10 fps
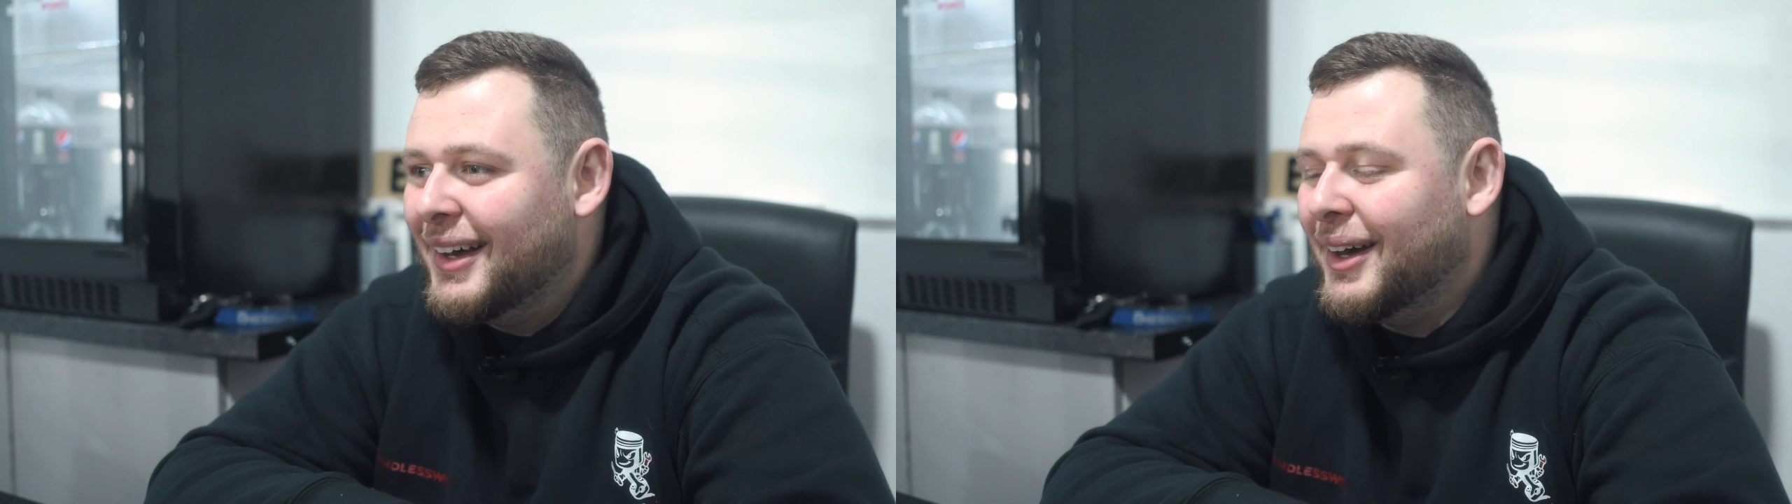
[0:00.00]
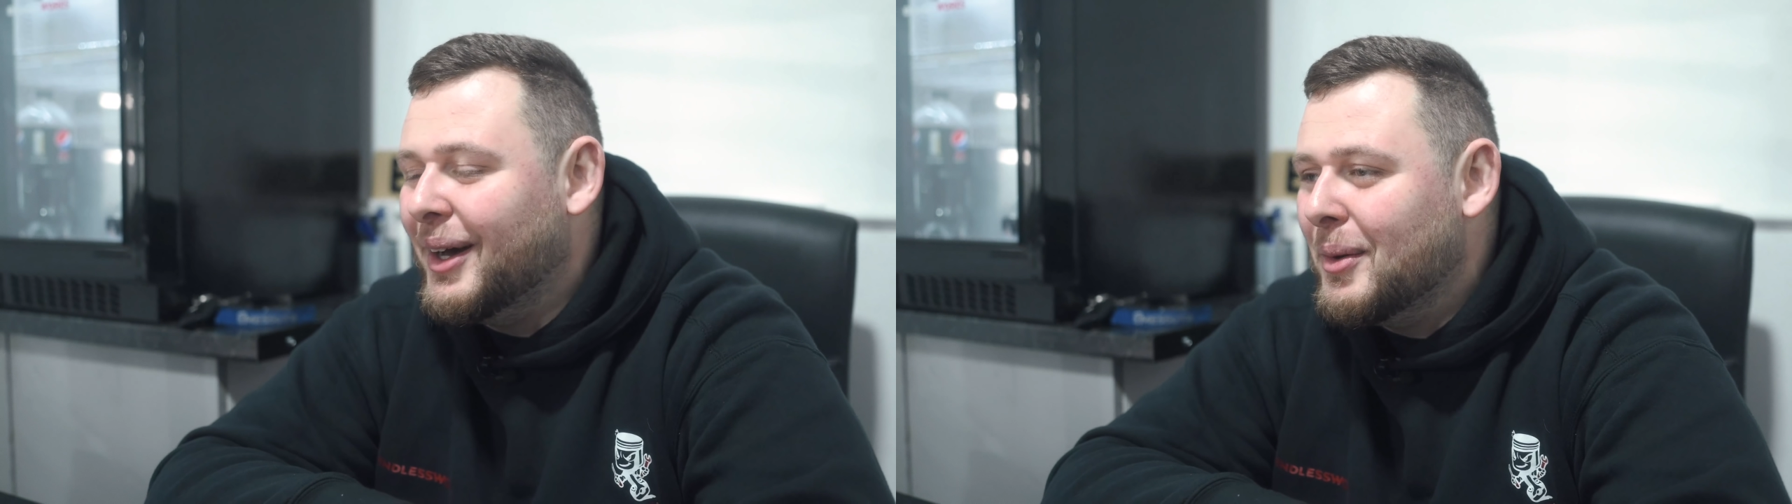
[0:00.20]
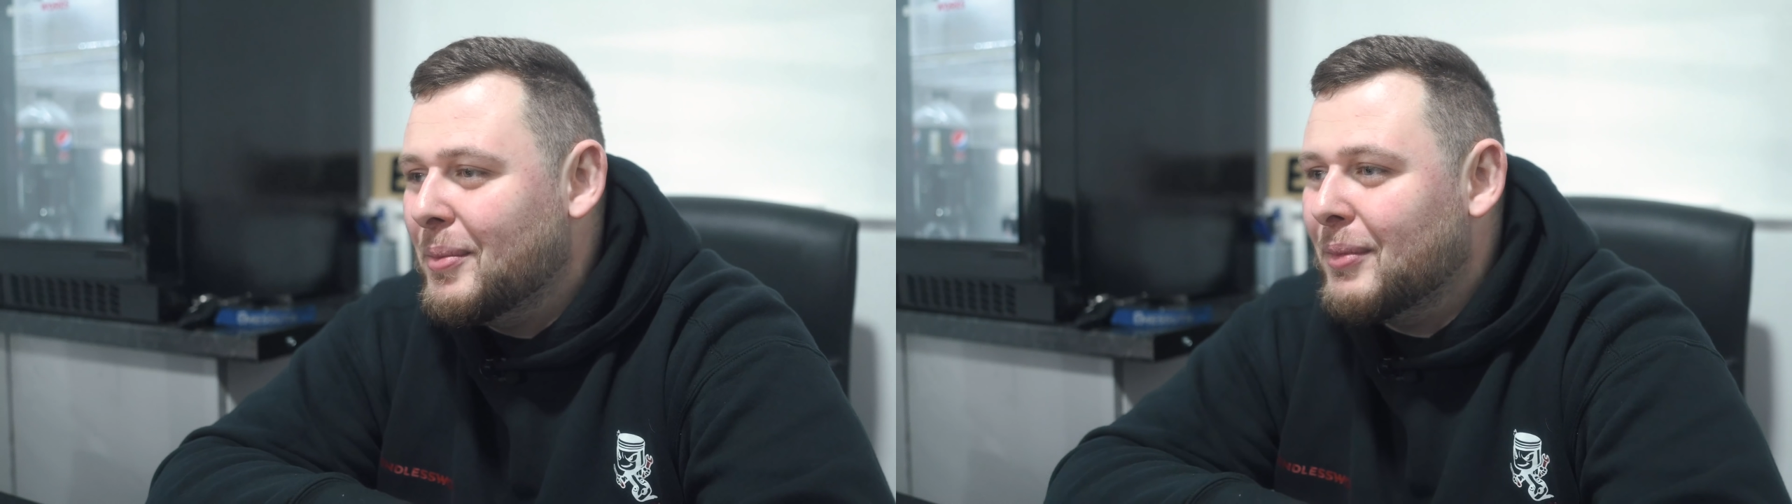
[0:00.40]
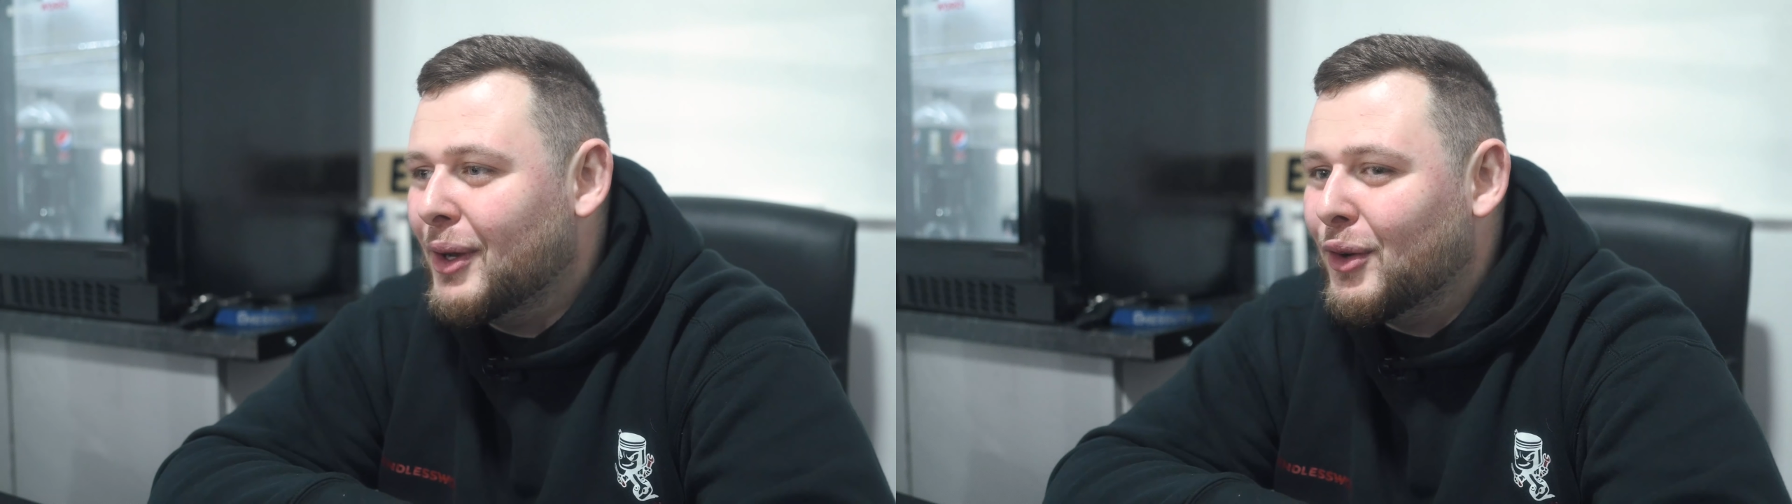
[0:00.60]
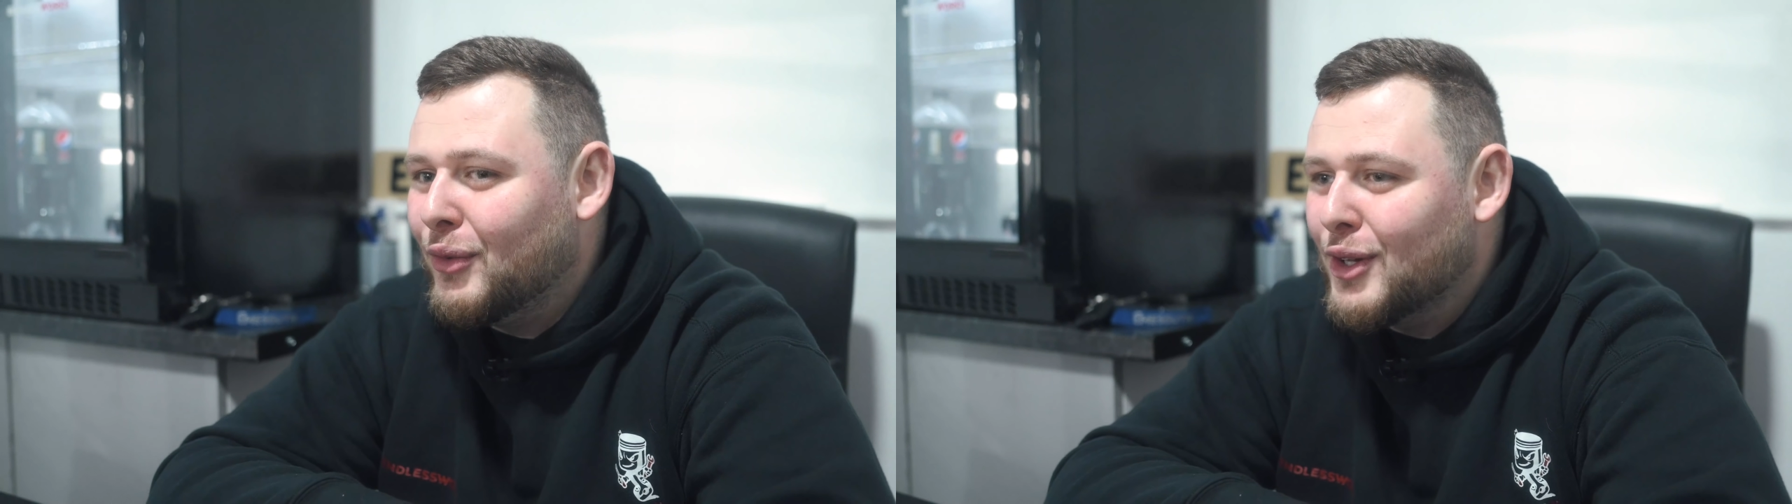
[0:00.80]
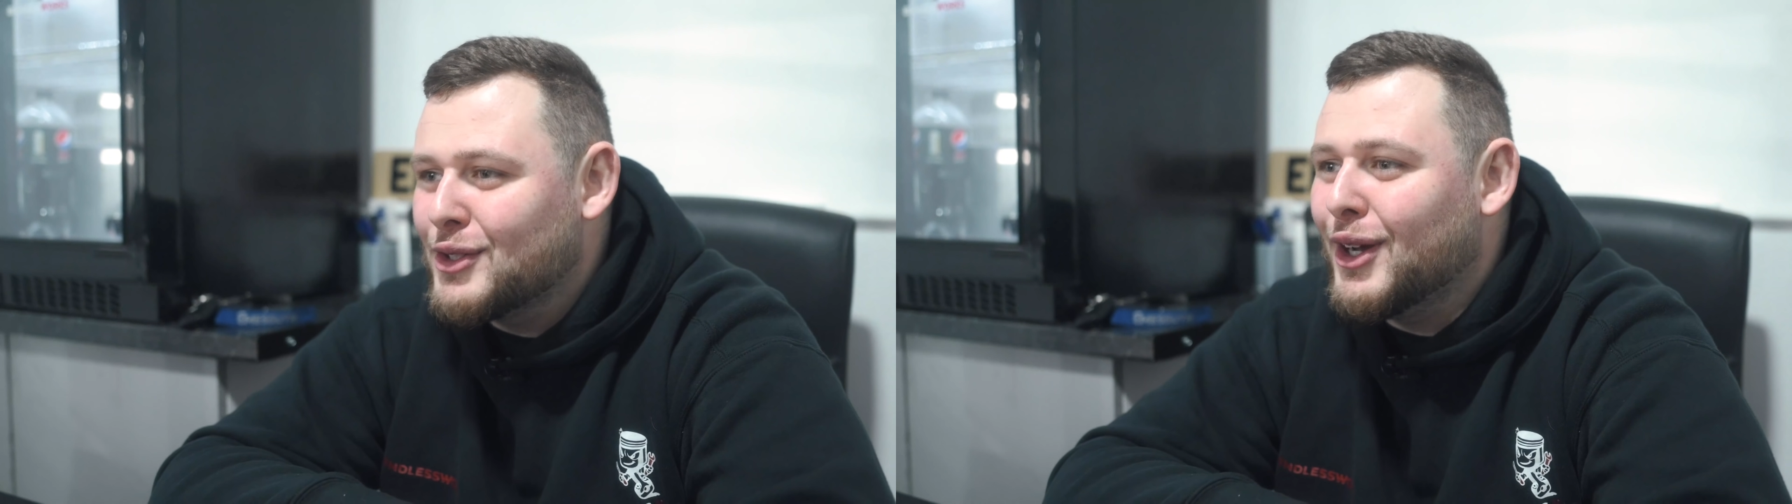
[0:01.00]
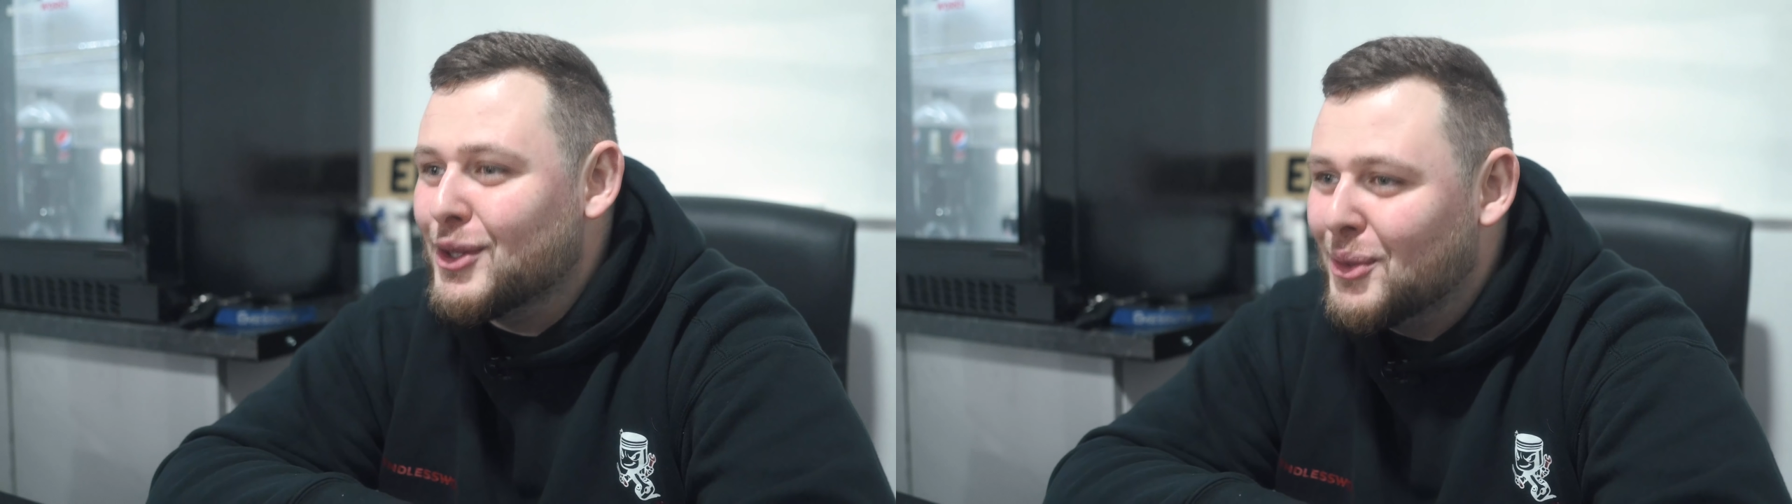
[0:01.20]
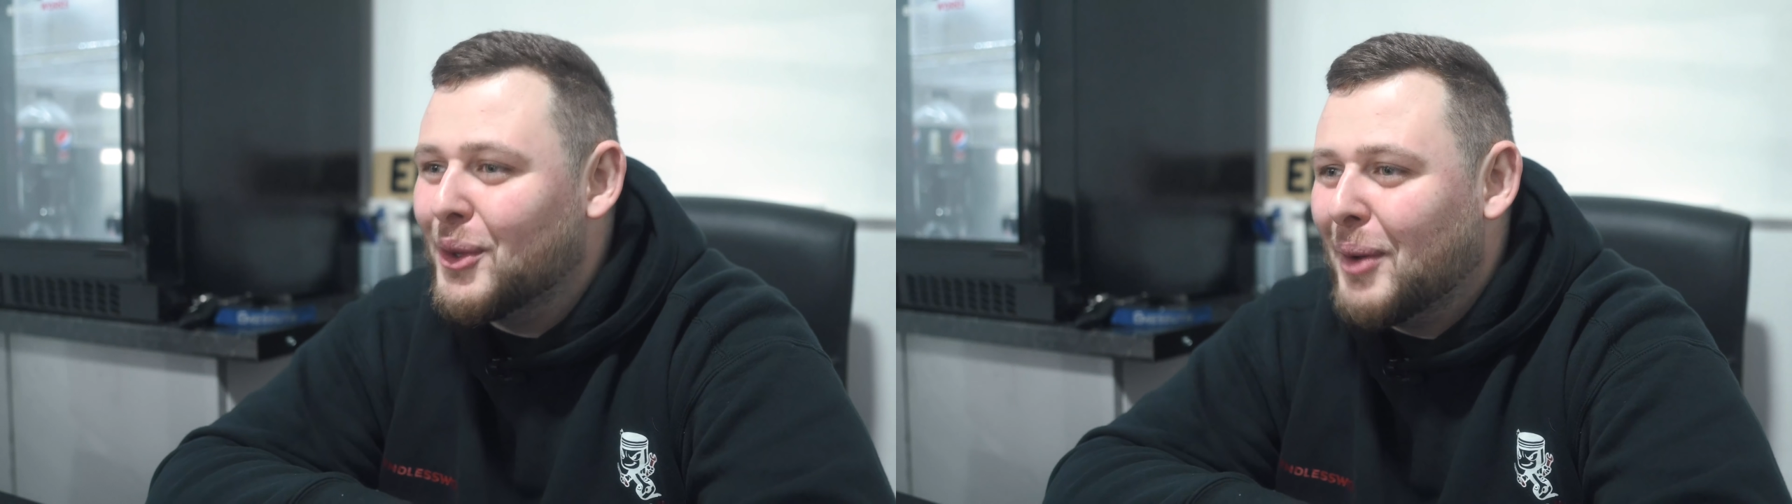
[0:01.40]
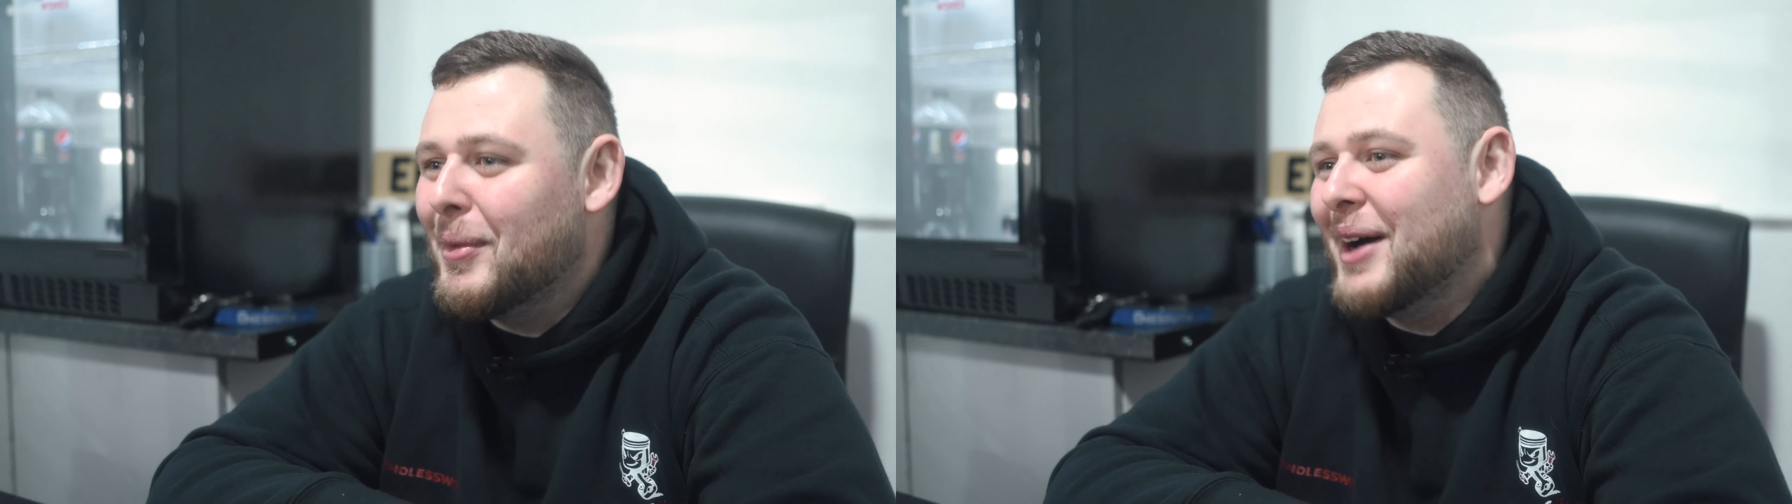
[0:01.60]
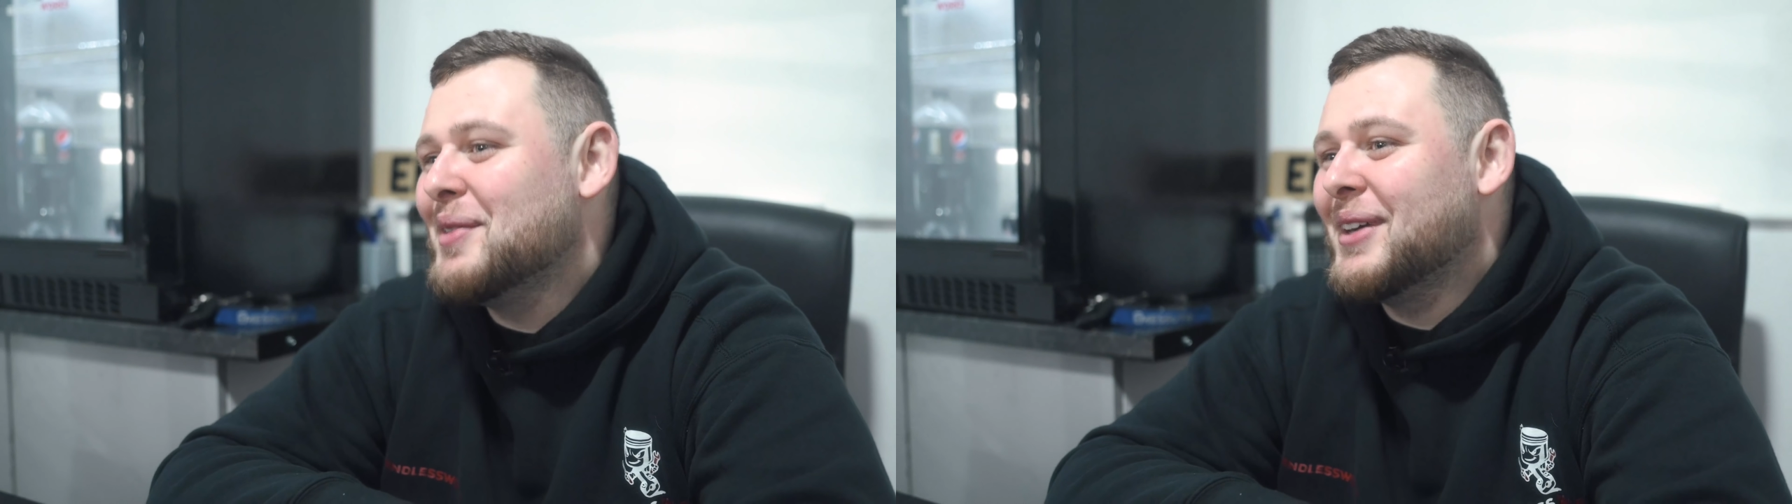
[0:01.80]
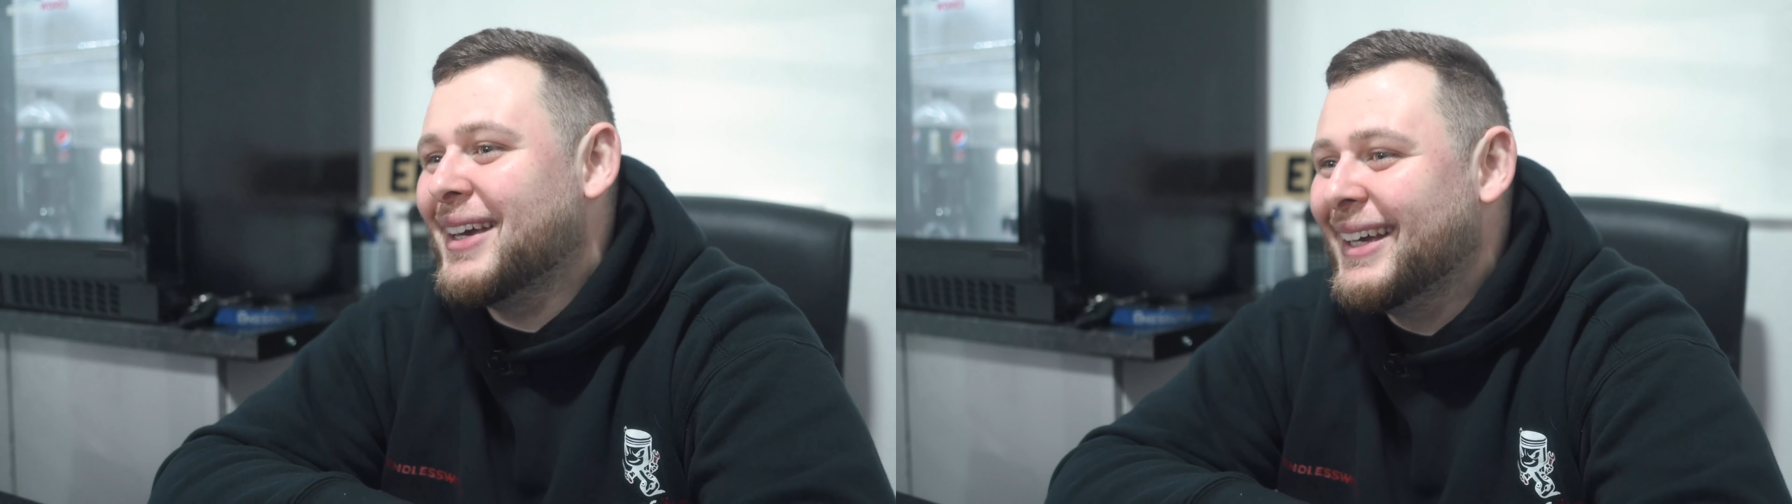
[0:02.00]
A lot of fast cars do come out of here.